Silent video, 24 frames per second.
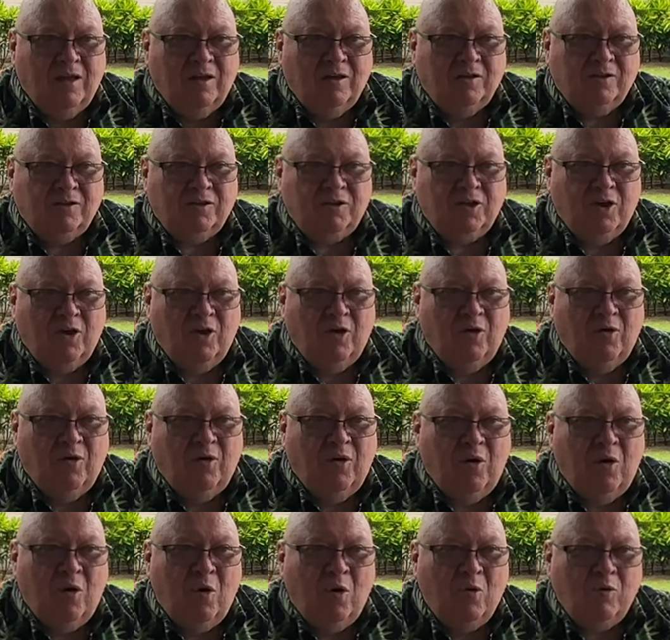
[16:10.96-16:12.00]
So
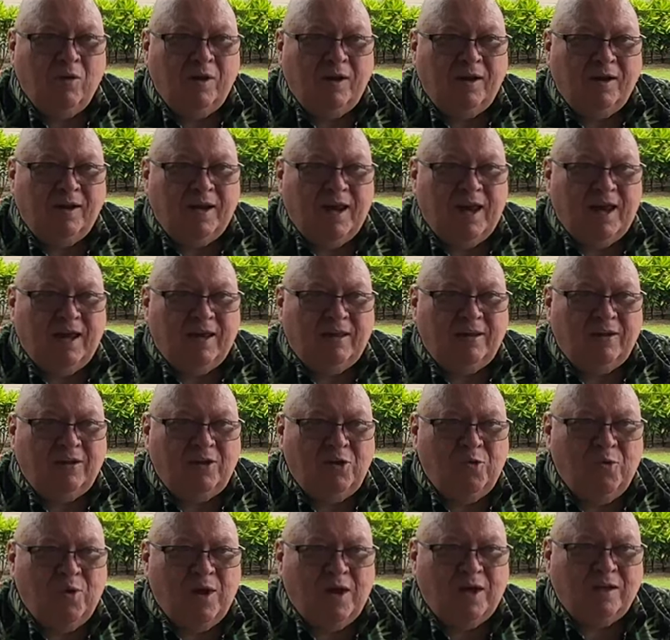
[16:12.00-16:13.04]
holding that
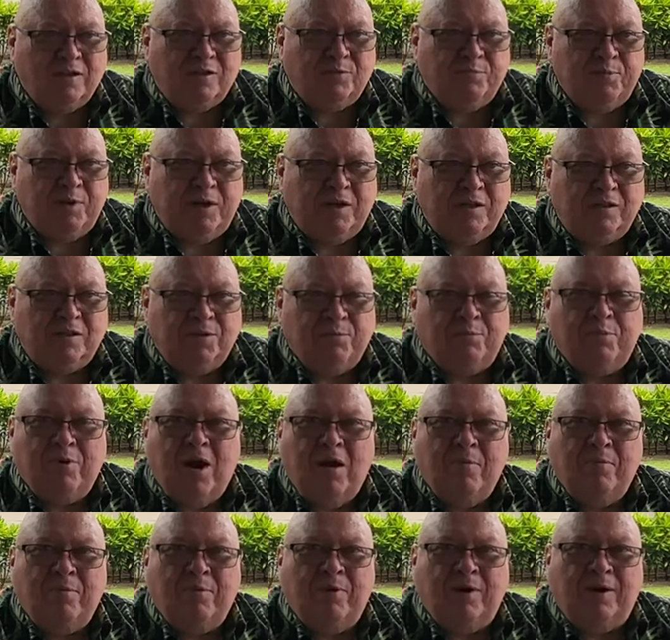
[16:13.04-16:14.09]
U.S. piece of
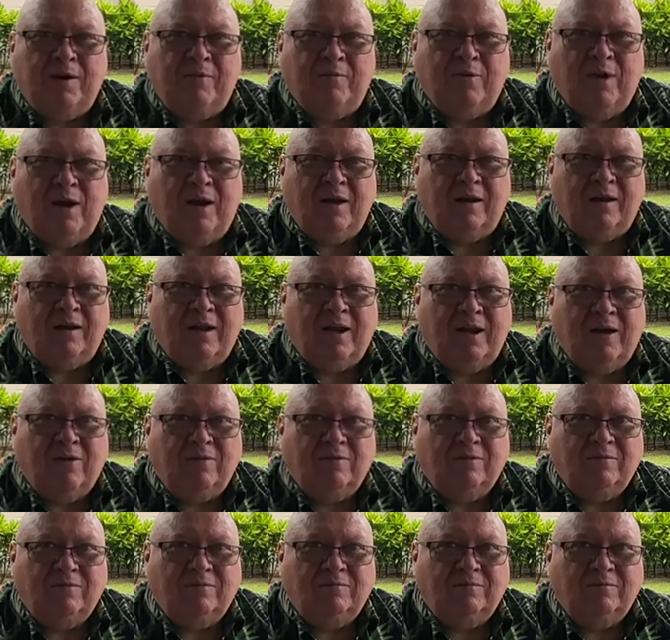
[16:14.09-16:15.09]
property right now